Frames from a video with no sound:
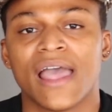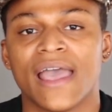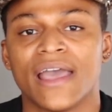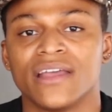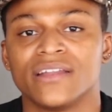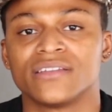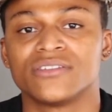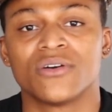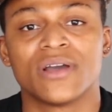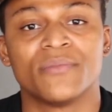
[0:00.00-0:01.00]
And
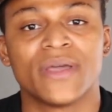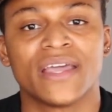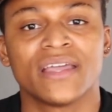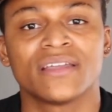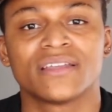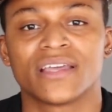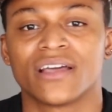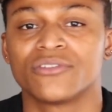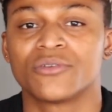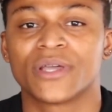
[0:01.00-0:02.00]
it may get
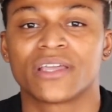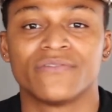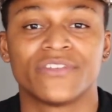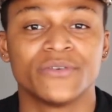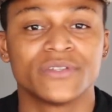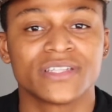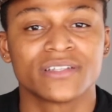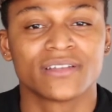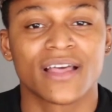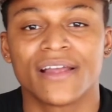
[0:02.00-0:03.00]
a little bit
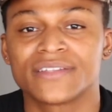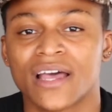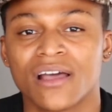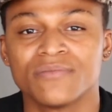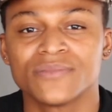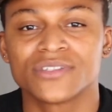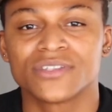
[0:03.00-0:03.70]
confusing at times,